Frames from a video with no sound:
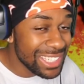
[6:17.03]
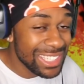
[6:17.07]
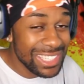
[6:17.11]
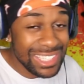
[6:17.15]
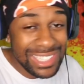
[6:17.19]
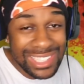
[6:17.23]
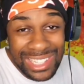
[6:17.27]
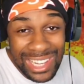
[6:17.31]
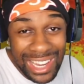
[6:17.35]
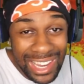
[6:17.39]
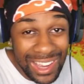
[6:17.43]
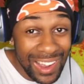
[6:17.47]

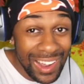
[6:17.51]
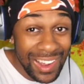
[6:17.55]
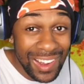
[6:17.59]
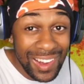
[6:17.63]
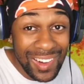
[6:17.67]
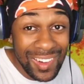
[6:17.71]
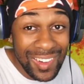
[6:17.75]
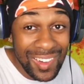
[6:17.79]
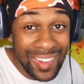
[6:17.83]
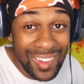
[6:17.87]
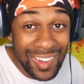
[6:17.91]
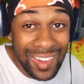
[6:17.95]
like,
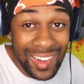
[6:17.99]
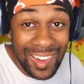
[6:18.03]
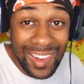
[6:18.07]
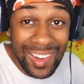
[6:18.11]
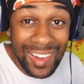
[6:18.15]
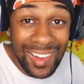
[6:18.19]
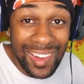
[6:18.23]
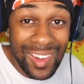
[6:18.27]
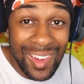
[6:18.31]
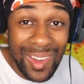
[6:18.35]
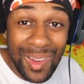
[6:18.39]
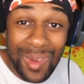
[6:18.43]
oh,
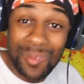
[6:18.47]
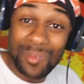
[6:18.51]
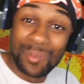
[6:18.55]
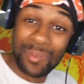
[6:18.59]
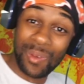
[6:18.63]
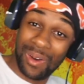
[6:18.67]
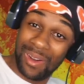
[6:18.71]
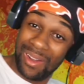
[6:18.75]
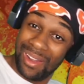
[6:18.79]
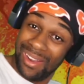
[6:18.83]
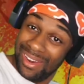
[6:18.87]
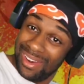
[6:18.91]

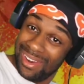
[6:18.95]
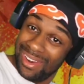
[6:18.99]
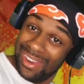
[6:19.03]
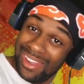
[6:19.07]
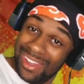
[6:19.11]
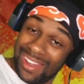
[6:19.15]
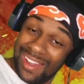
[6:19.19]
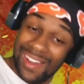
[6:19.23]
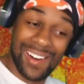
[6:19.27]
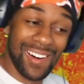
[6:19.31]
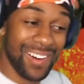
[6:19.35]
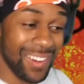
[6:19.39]
more?
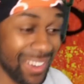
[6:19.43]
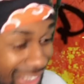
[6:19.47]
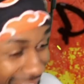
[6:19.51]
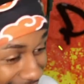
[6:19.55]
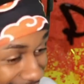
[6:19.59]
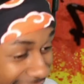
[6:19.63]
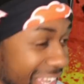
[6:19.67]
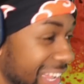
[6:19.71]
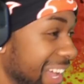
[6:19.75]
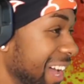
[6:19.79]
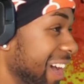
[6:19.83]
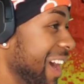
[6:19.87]

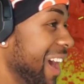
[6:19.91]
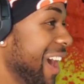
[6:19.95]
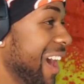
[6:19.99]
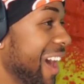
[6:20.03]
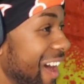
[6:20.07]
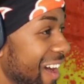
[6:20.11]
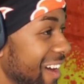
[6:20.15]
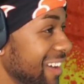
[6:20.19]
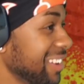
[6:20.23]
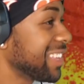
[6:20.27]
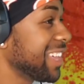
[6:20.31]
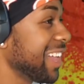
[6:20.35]

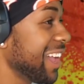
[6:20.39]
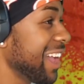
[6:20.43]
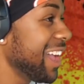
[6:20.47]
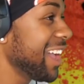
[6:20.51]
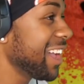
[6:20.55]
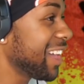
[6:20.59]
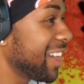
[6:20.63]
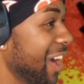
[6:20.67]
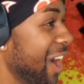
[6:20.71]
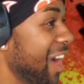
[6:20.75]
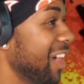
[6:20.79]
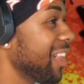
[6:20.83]
Okay,
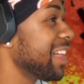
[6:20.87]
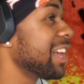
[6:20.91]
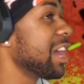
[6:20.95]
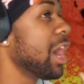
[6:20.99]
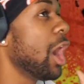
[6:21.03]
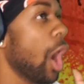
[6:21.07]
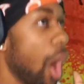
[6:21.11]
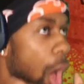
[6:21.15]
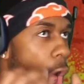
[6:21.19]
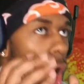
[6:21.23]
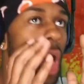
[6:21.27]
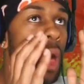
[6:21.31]
calling
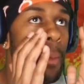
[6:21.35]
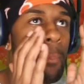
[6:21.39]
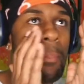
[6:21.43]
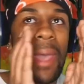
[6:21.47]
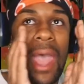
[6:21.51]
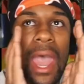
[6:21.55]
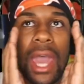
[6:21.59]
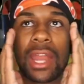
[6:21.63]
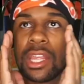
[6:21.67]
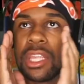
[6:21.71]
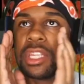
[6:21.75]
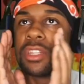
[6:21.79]
all
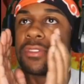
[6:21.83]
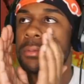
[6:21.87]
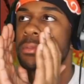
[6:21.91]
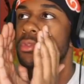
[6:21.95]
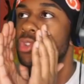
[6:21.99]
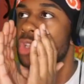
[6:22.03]
baddies from